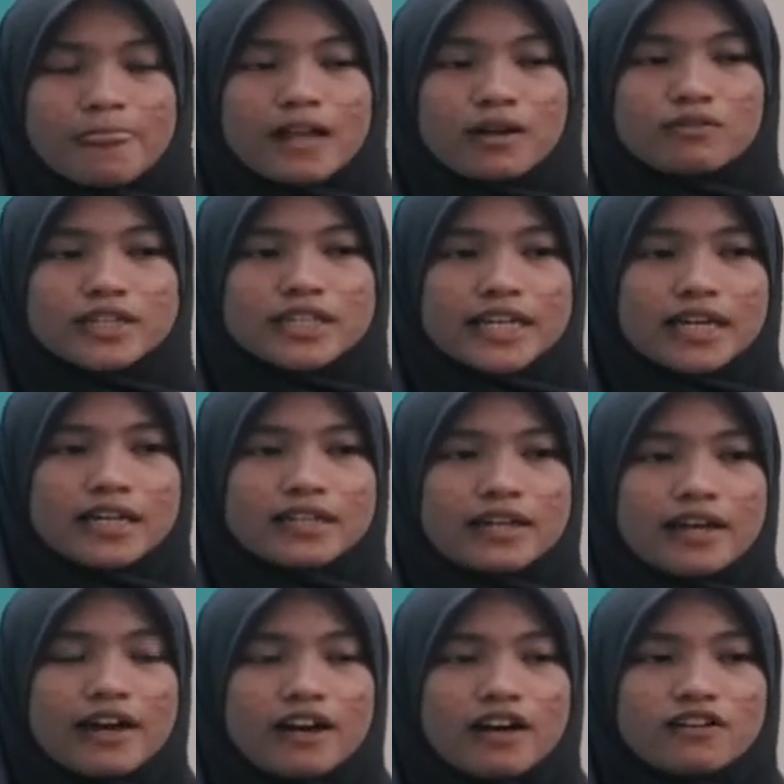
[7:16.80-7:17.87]
we can
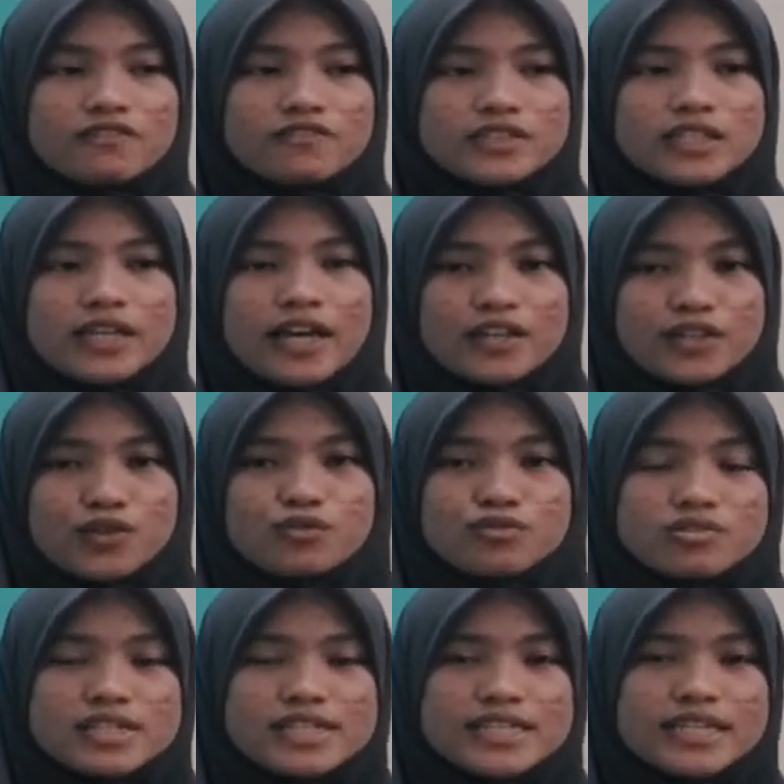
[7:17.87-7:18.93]
have the
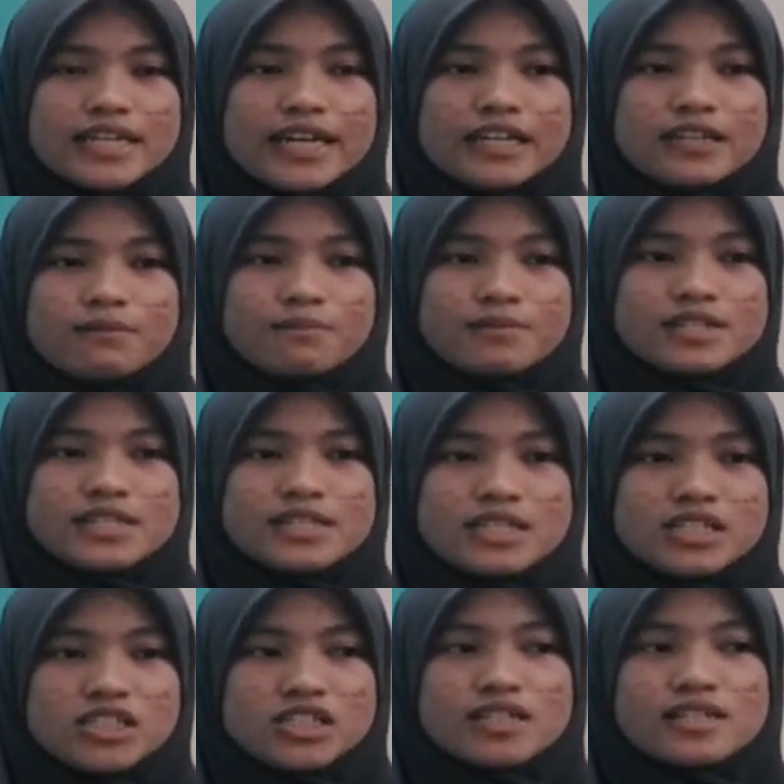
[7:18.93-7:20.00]
accuracy and the
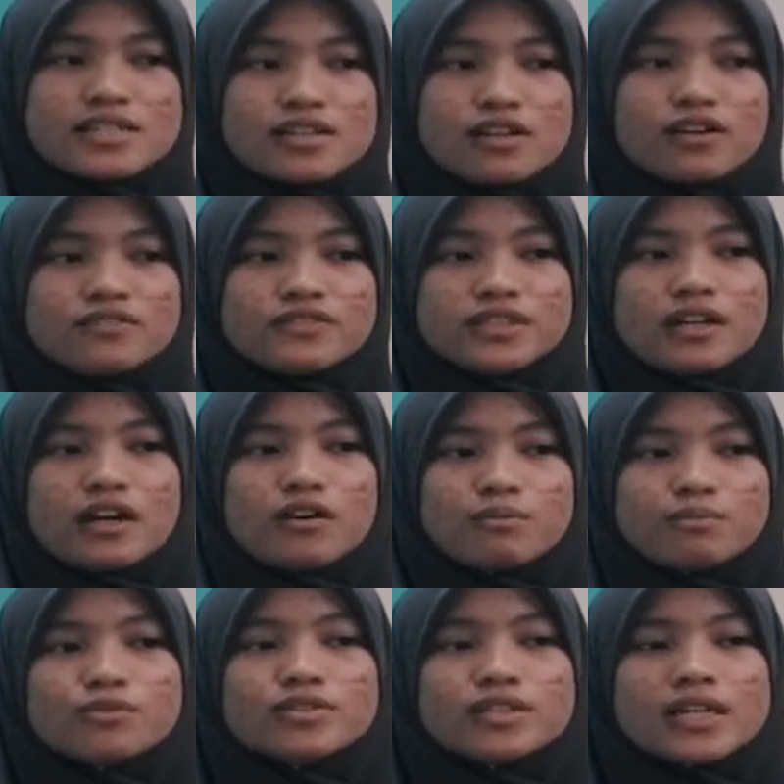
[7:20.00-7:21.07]
precision of the
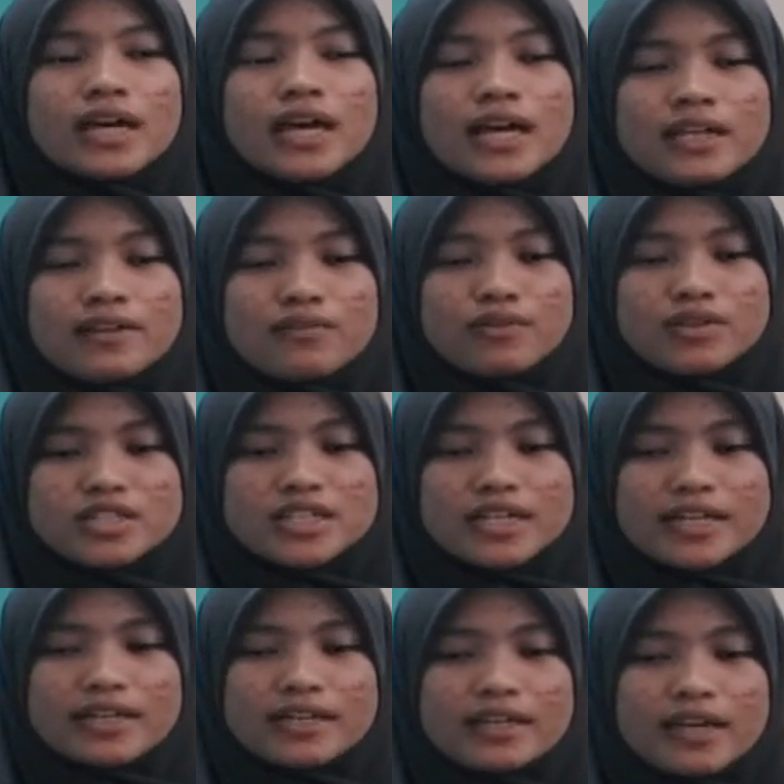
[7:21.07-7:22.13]
output, which
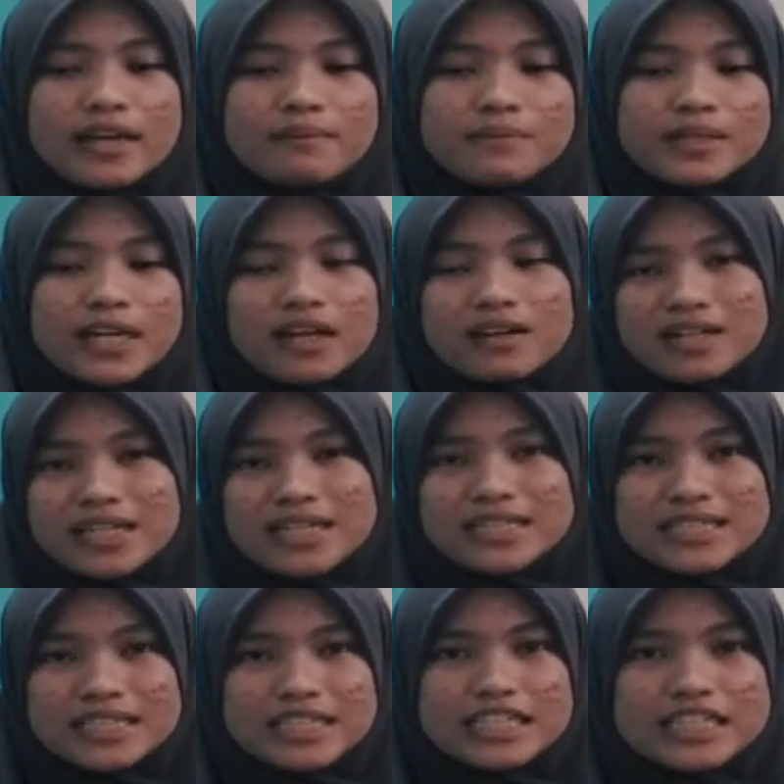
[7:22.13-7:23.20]
can be
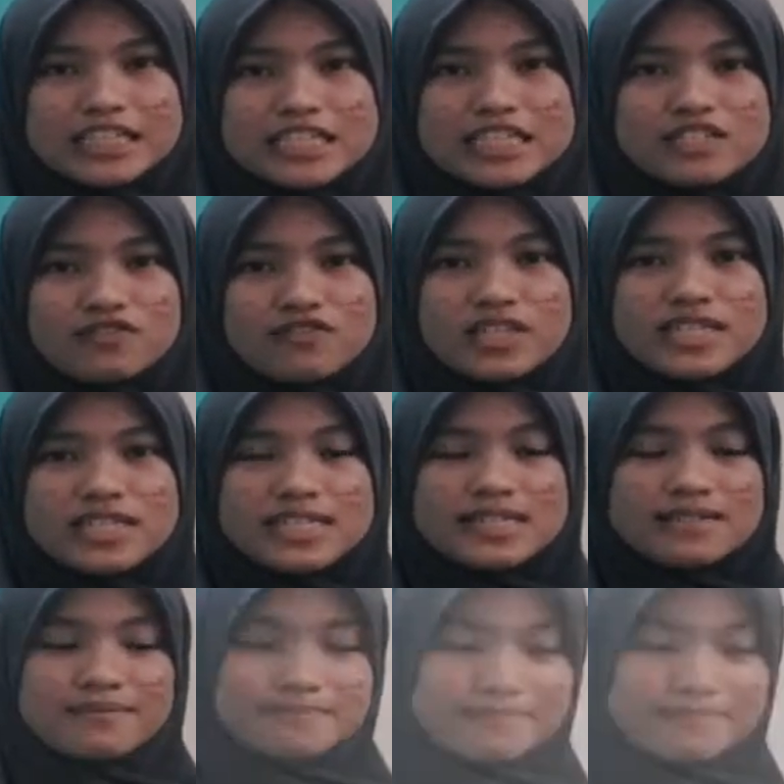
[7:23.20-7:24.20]
calculated in this phase.